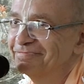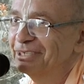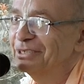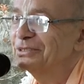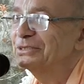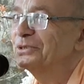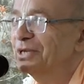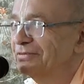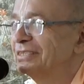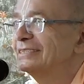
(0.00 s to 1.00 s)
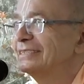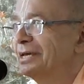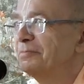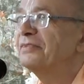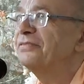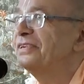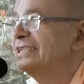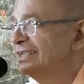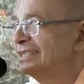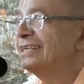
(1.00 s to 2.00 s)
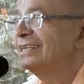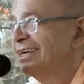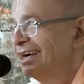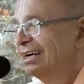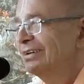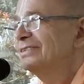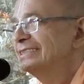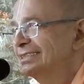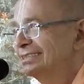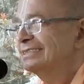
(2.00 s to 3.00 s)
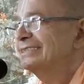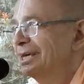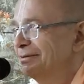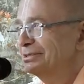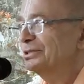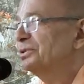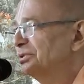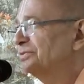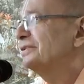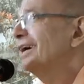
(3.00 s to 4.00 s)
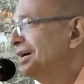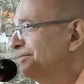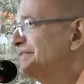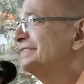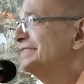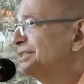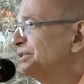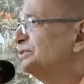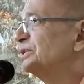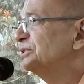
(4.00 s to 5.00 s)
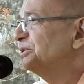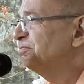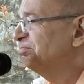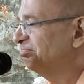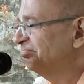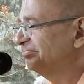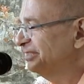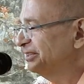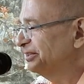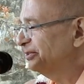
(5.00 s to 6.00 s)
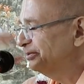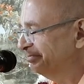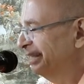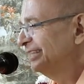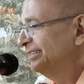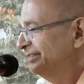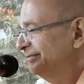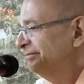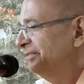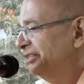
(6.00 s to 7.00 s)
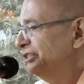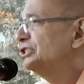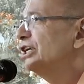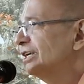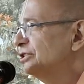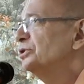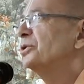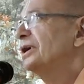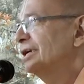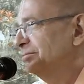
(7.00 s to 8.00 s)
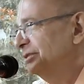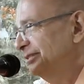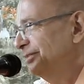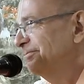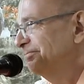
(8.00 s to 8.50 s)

Because you have the same affinity with the same sort of garbage and you want to, you know, recharge your garbage.